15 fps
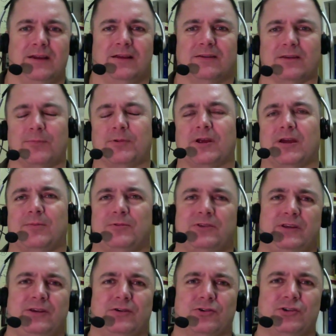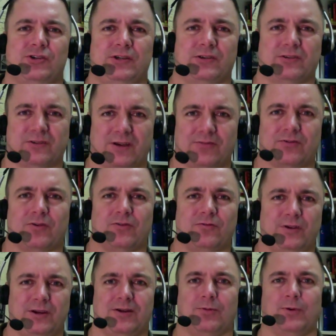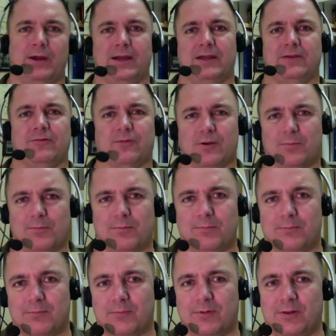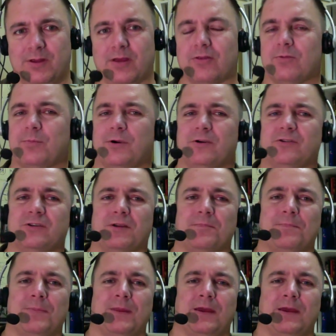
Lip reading: sometimes he or she is several feet away from the other person.